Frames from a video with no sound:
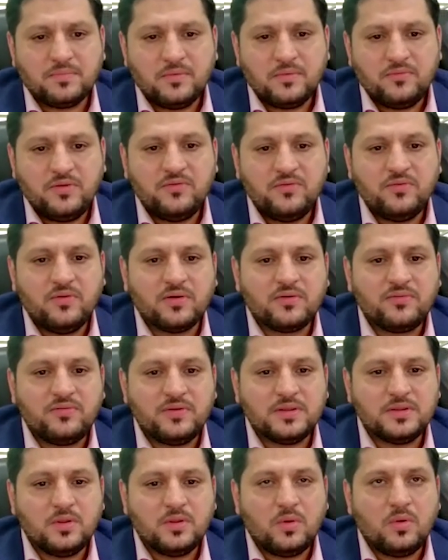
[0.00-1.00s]
We work
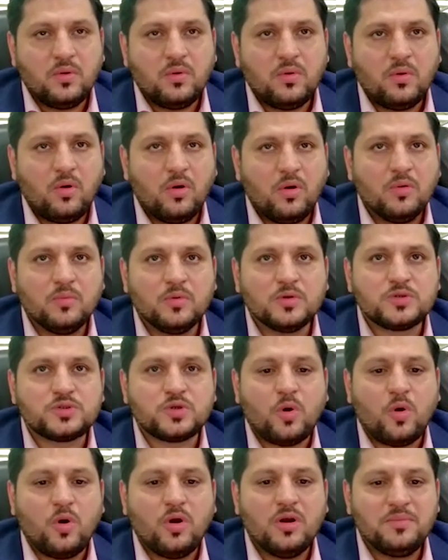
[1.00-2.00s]
with almost
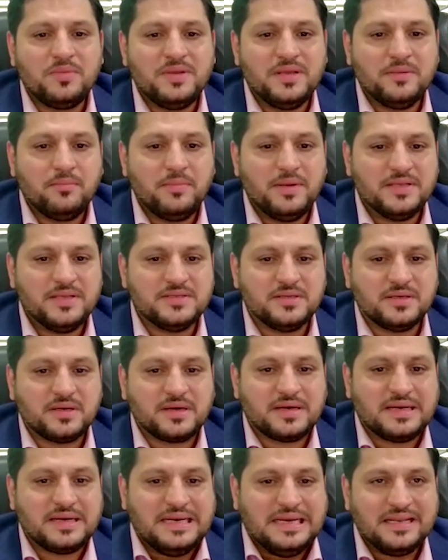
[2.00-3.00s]
all major
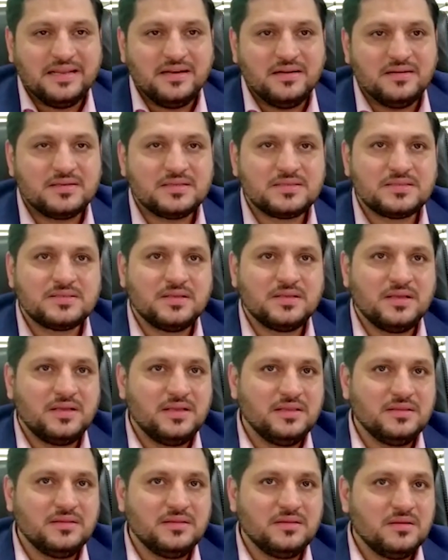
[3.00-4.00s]
retailers
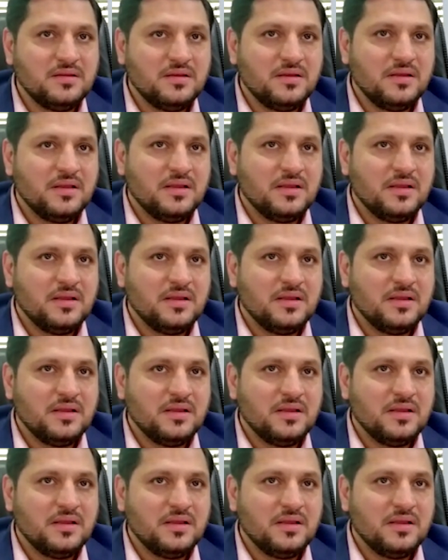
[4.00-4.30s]
in